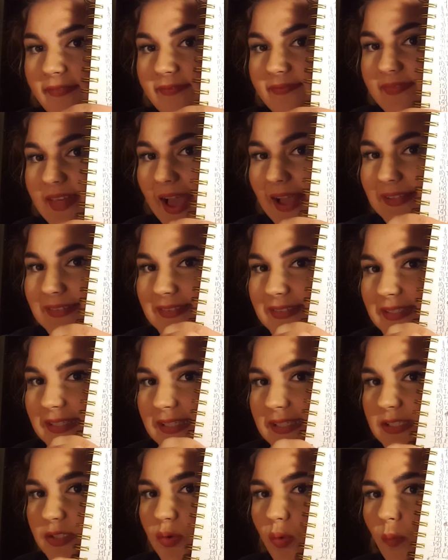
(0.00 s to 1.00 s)
that
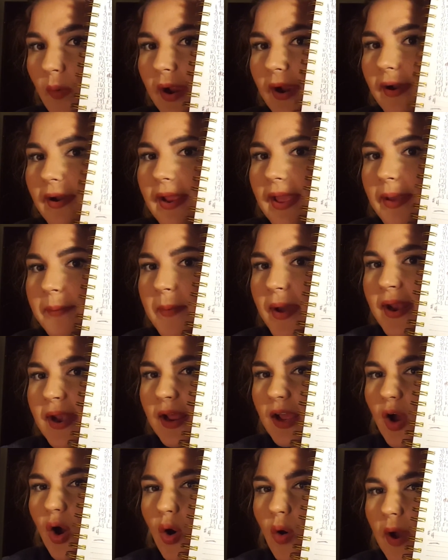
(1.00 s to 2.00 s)
is where I am. And
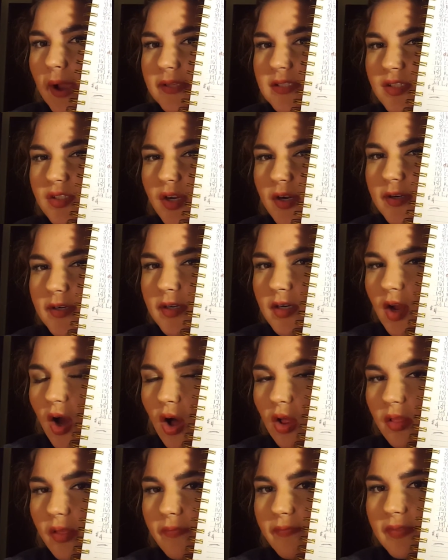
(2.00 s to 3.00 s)
I started
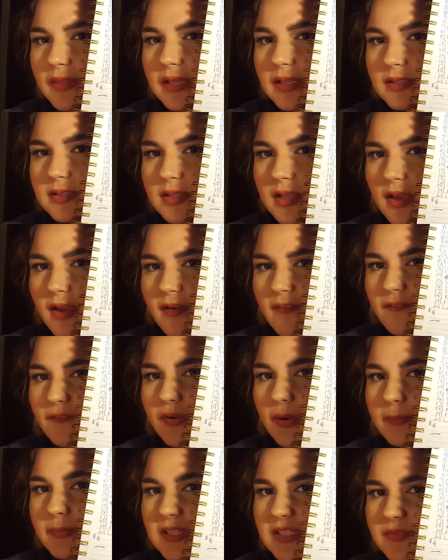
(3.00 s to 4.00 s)
all of these
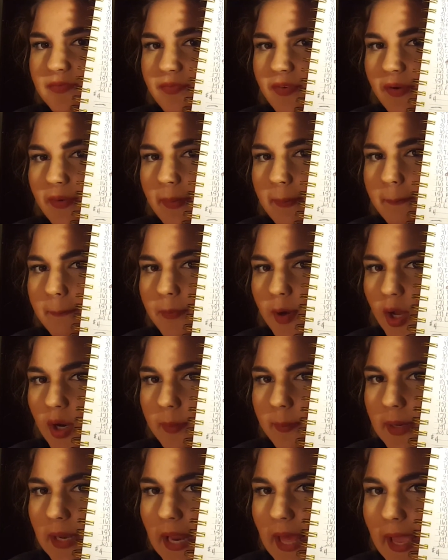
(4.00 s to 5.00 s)
from this very bottom
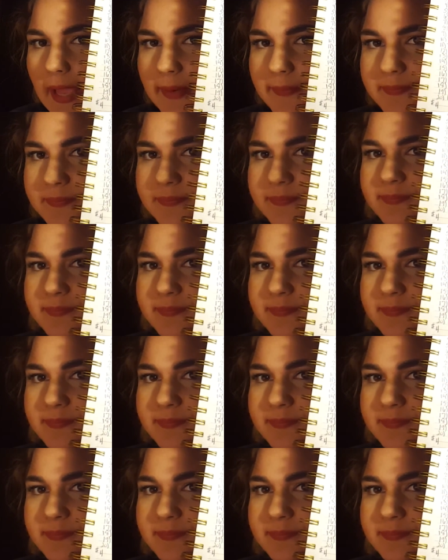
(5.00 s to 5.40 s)
line.